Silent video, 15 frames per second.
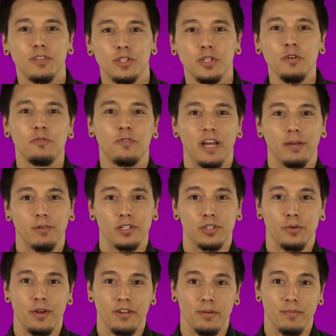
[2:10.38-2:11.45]
of the two fibers
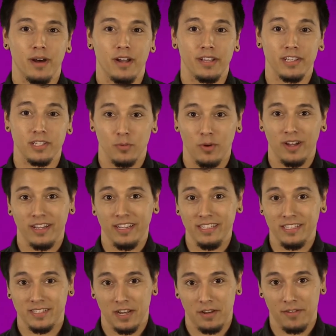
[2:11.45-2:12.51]
throughout your body is why,
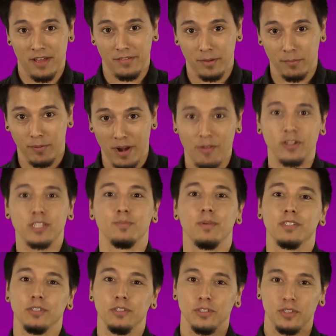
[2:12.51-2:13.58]
instead of having brownish
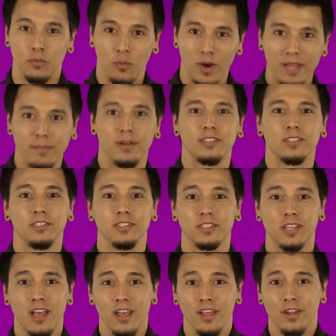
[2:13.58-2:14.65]
muscles and white
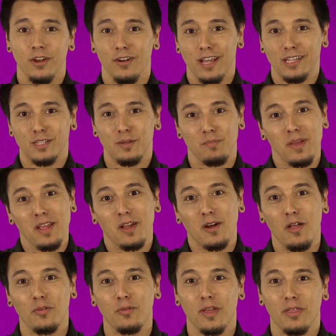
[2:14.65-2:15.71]
muscles, you're nice and pink
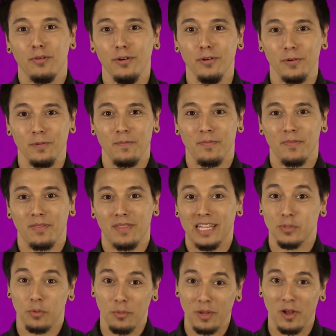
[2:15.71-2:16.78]
all the way through.
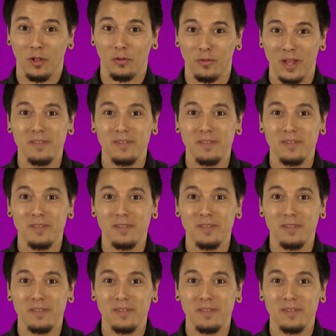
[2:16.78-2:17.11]
That's what we call